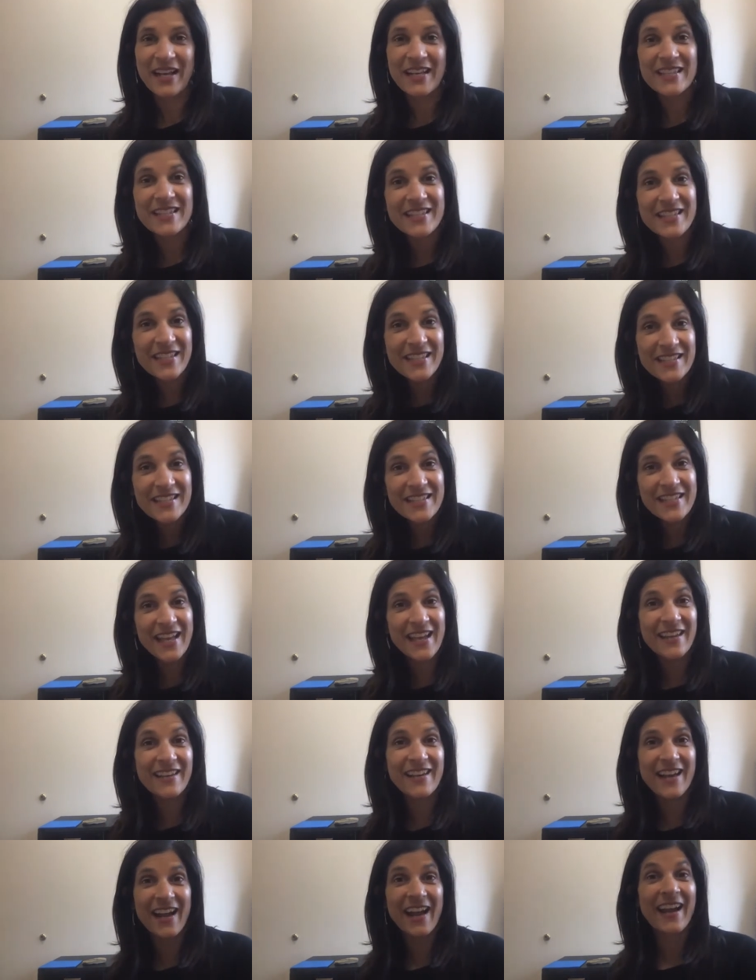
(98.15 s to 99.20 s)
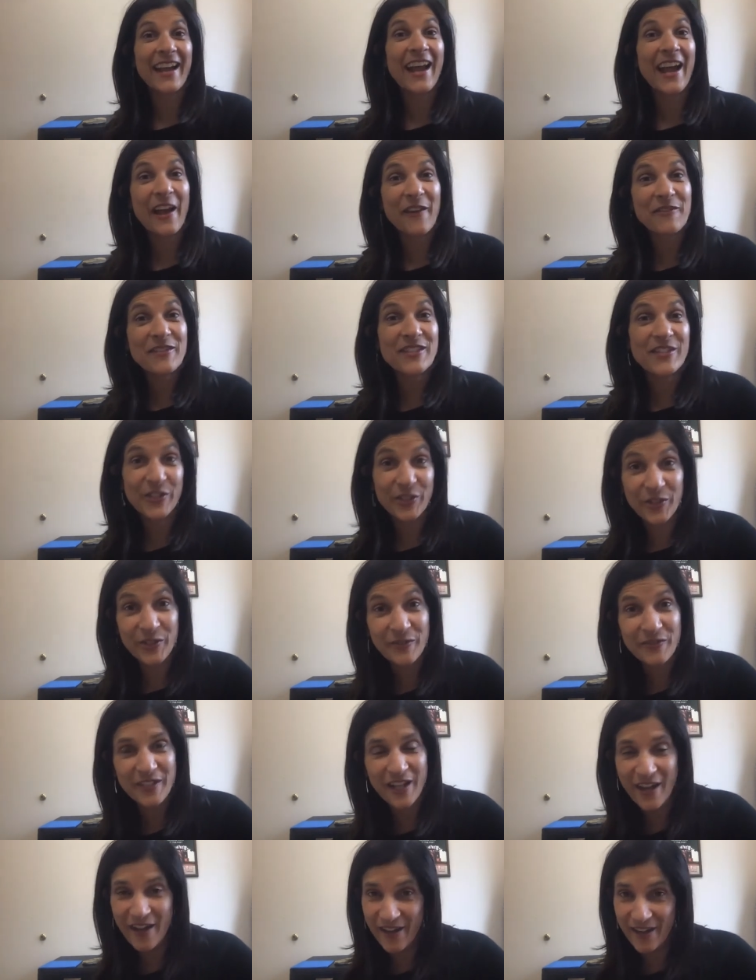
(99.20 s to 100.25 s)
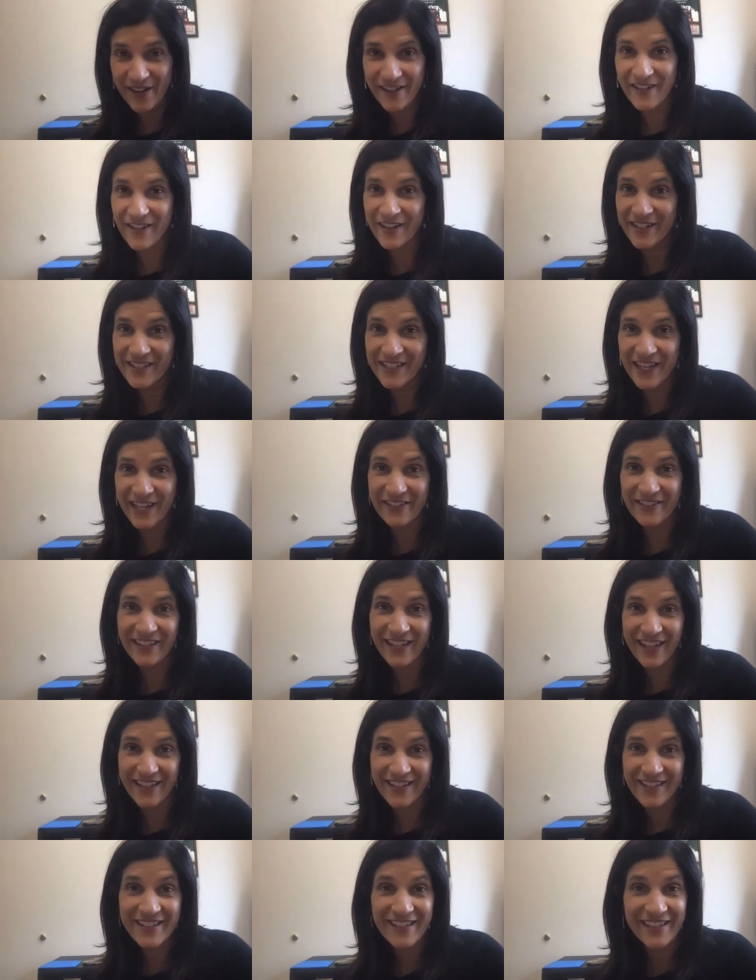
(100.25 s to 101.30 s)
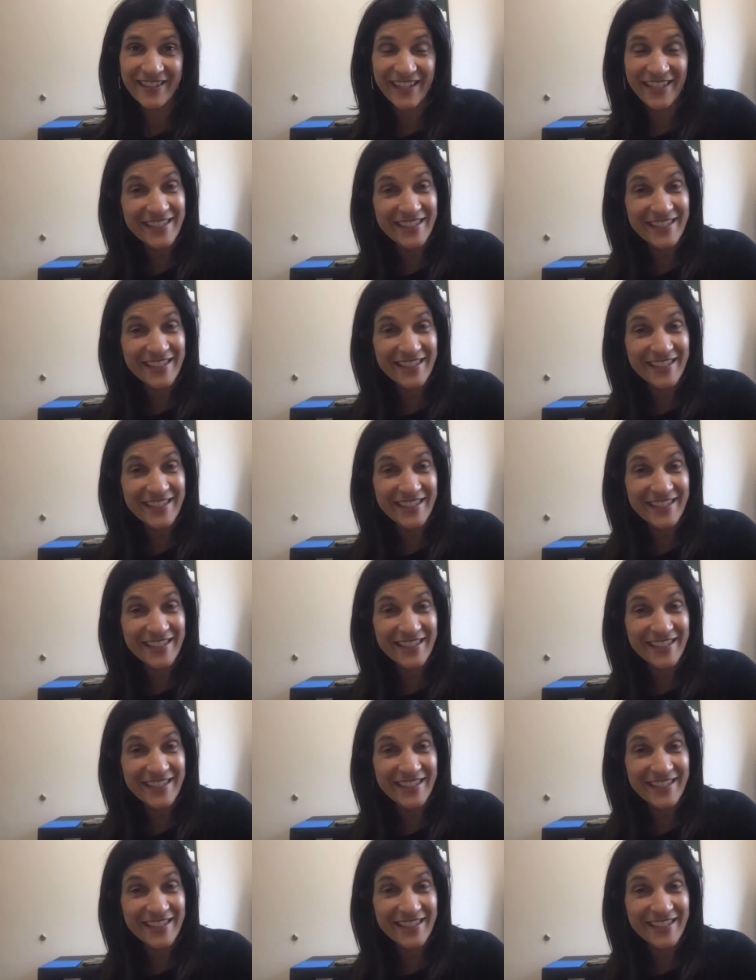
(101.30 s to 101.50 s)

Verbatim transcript: and since then I have served on our town council.